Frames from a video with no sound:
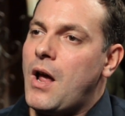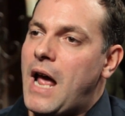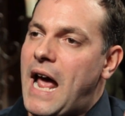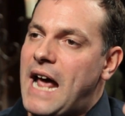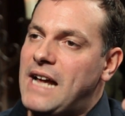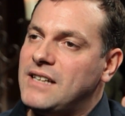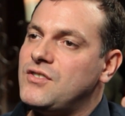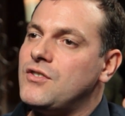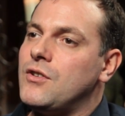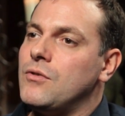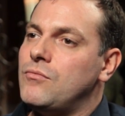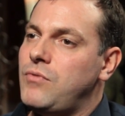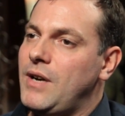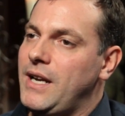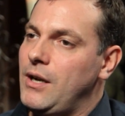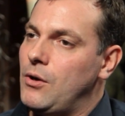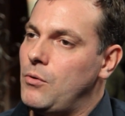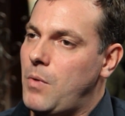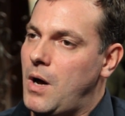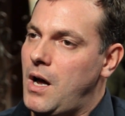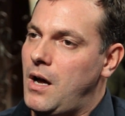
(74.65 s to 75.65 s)
as the
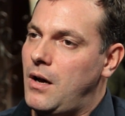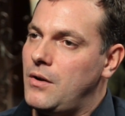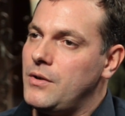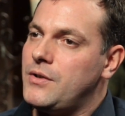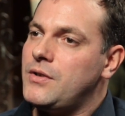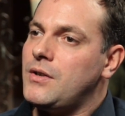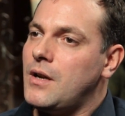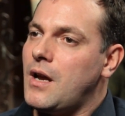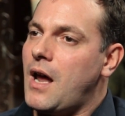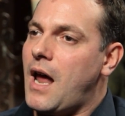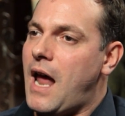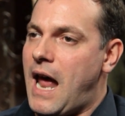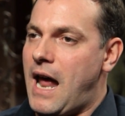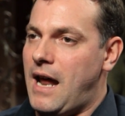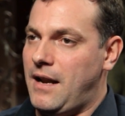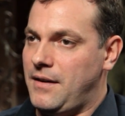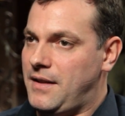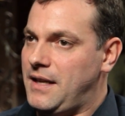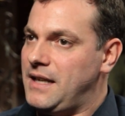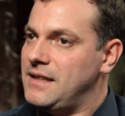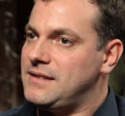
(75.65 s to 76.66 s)
real world
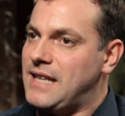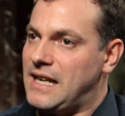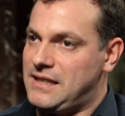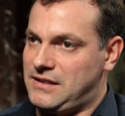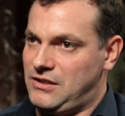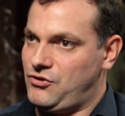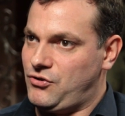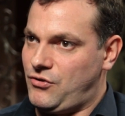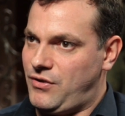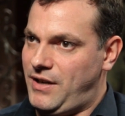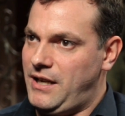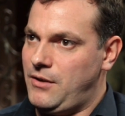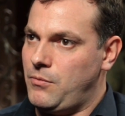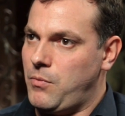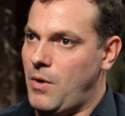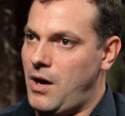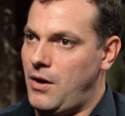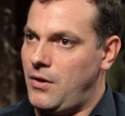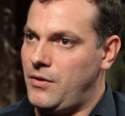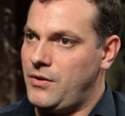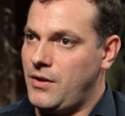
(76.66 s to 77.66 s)
and the Assassin's Creed
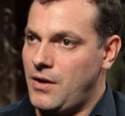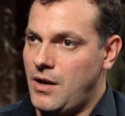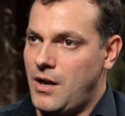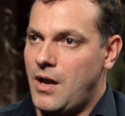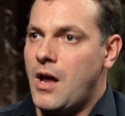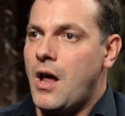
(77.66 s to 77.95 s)
world